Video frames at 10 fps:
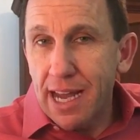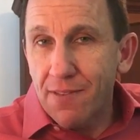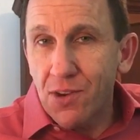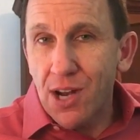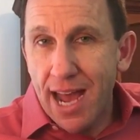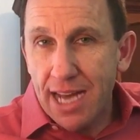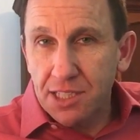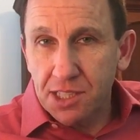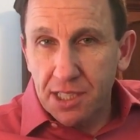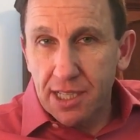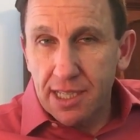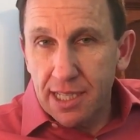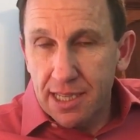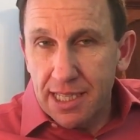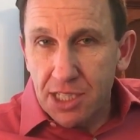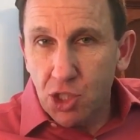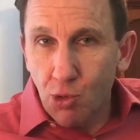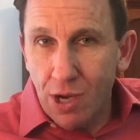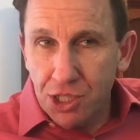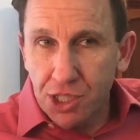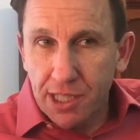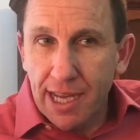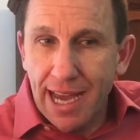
ever asks this question.